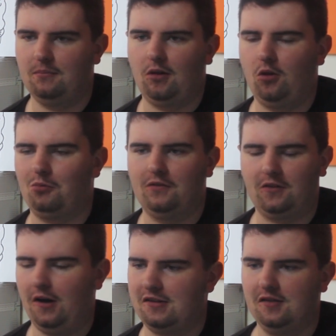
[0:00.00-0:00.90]
along with
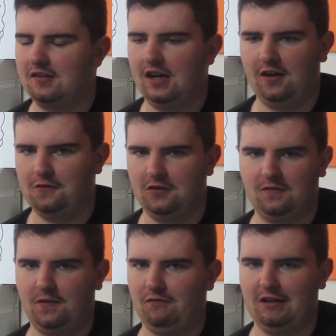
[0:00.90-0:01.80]
Gus and Sarah, have
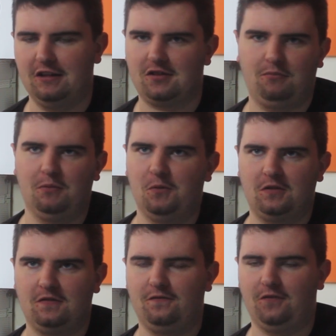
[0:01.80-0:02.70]
just provided some of the
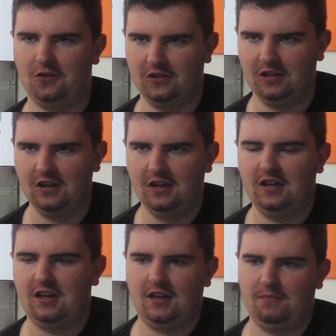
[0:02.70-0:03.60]
most fun
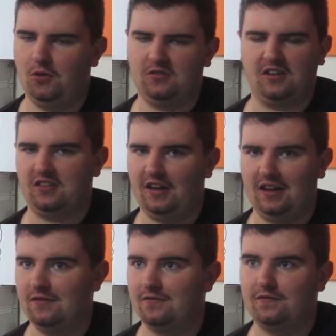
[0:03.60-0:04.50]
music that
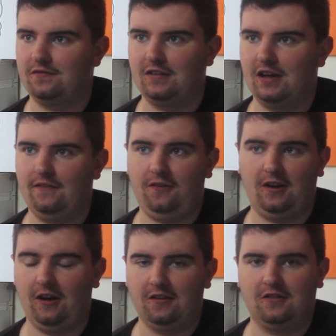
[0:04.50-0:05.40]
I've
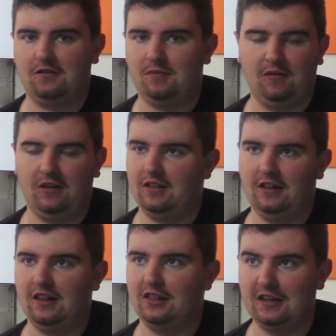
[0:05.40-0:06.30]
ever heard,
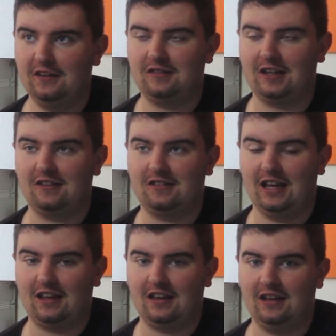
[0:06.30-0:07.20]
at least this
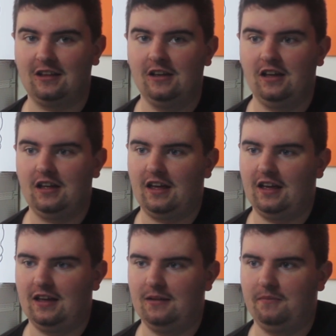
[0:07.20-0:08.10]
decade.
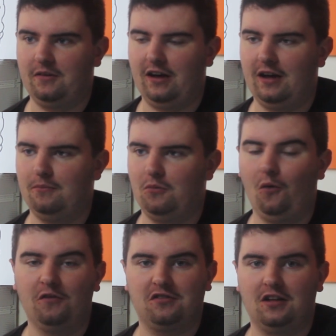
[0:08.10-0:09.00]
I'm
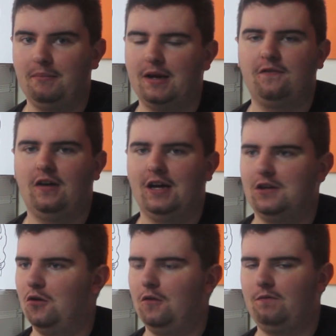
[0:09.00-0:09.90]
obviously a big
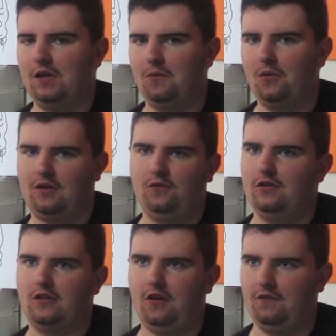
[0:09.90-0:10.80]
fan of their work. I've
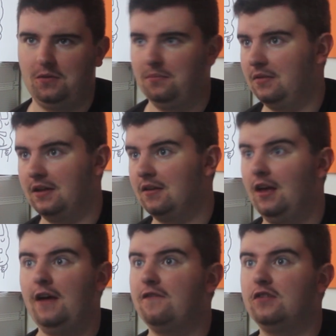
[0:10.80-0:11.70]
already covered them like
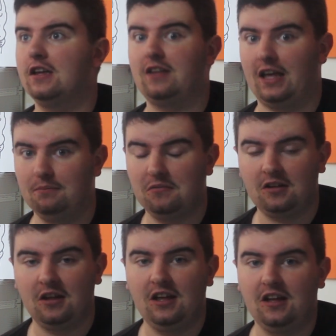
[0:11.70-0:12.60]
3
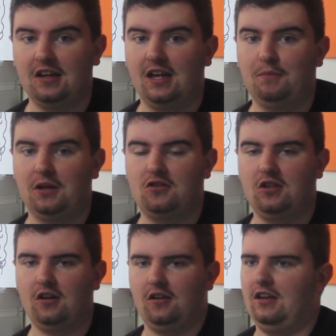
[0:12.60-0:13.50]
times this
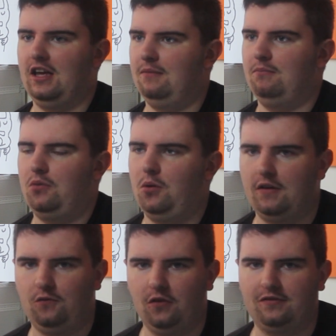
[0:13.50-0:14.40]
year, probably
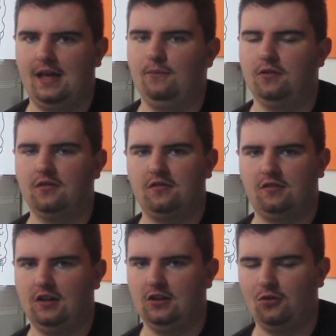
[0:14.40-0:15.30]
a 4th time
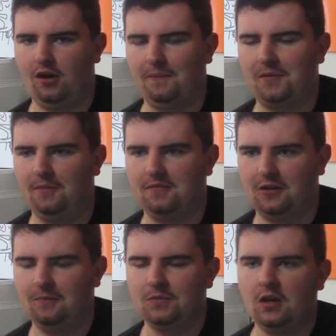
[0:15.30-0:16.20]
once the new album comes
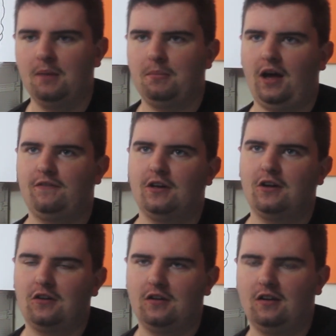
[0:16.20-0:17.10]
out. But I
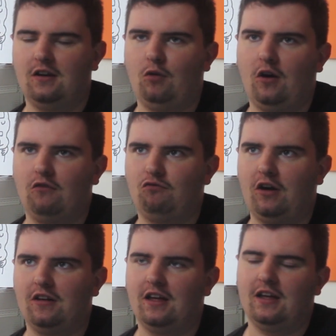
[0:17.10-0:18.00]
think
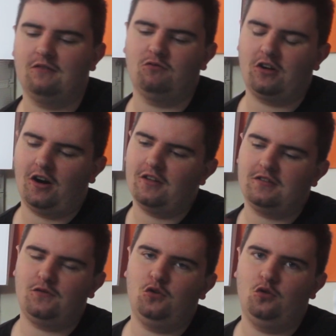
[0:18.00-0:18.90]

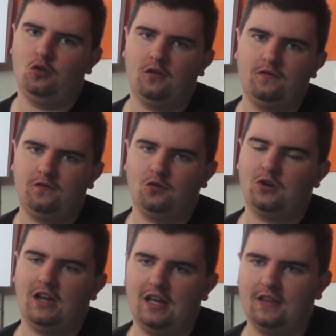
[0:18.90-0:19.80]
regardless if you love
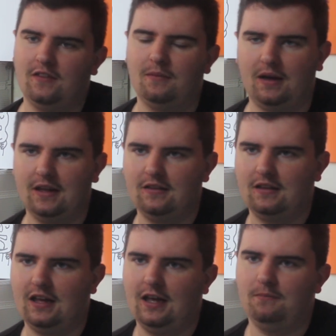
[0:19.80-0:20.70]
or hate the
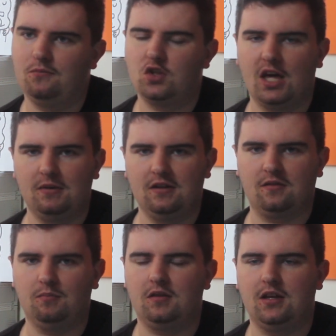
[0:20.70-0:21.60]
band,
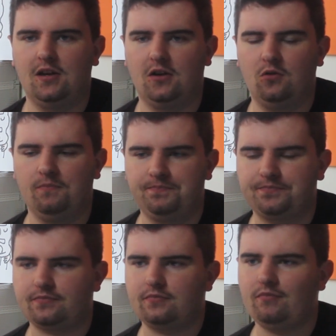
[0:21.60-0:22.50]
Jamie's material
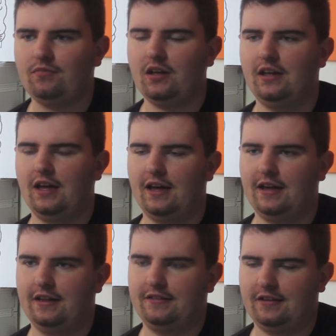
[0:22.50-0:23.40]

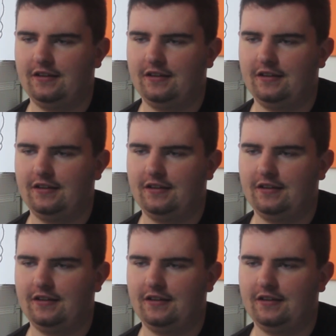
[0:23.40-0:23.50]
as